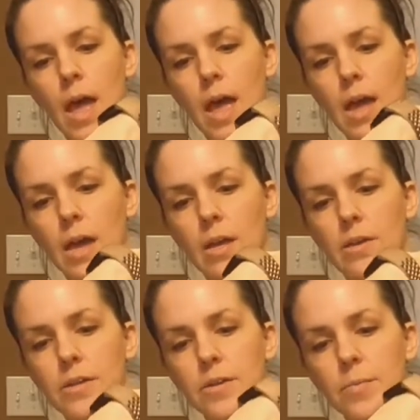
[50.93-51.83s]

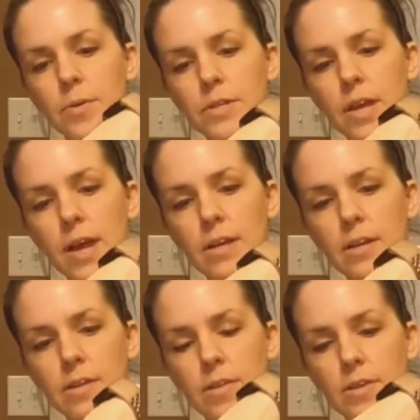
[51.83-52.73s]
And to
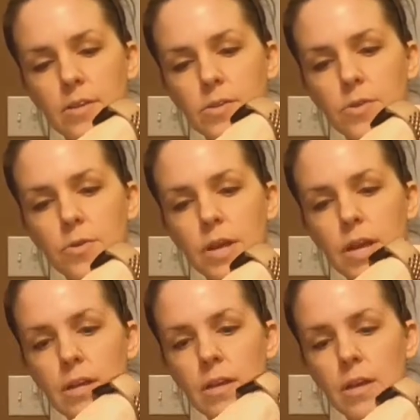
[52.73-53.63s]
protect the
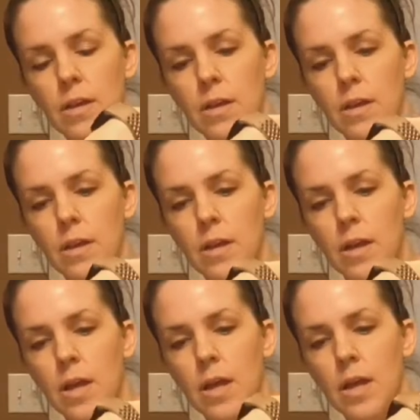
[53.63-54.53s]
screen,
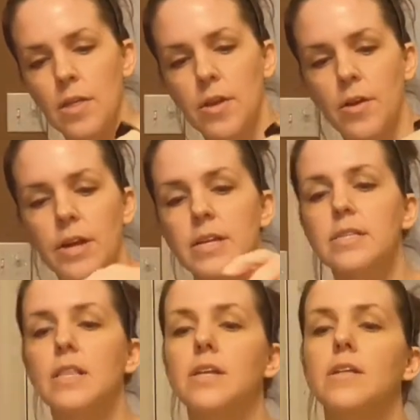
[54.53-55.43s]
there is
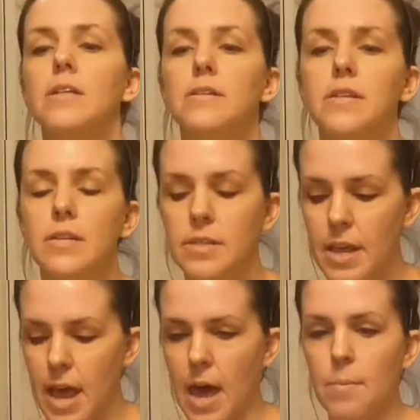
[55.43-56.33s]
a little dust
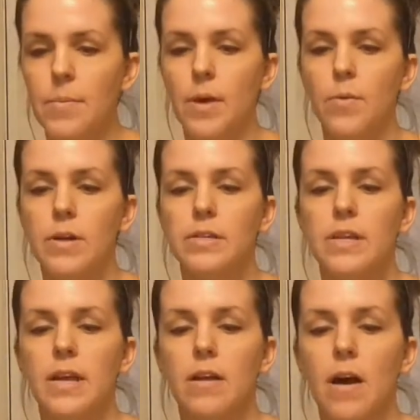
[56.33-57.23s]
cap that we're going to
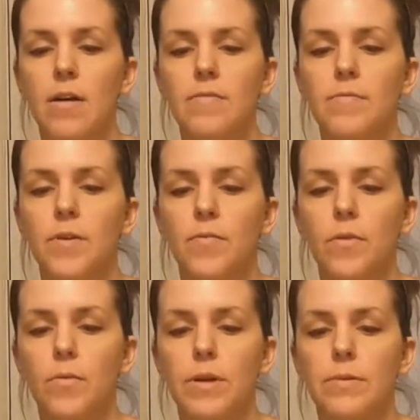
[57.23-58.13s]
take off
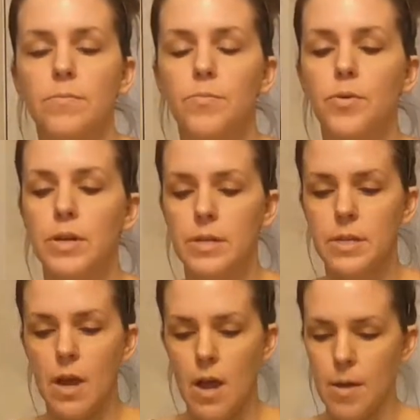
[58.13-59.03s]
before we put it
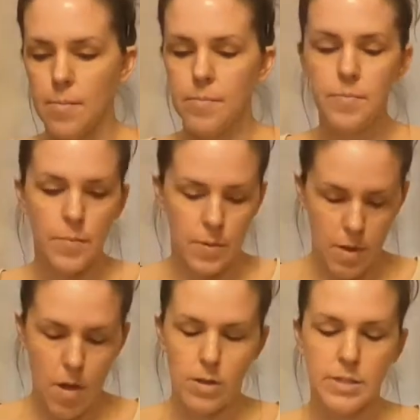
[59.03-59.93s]

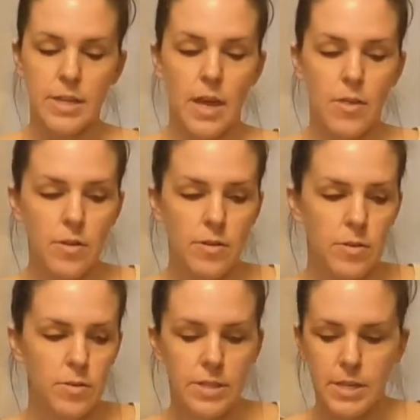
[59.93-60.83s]
all together, so
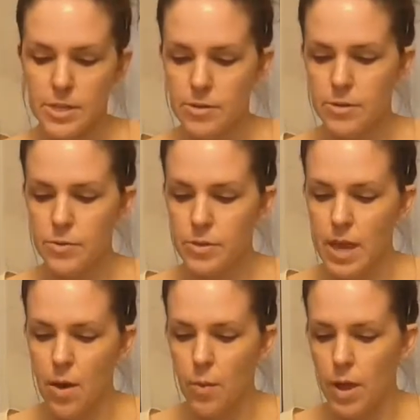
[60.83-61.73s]
it's easier to do it
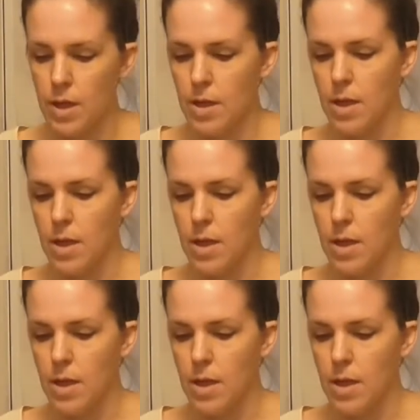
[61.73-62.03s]
that way.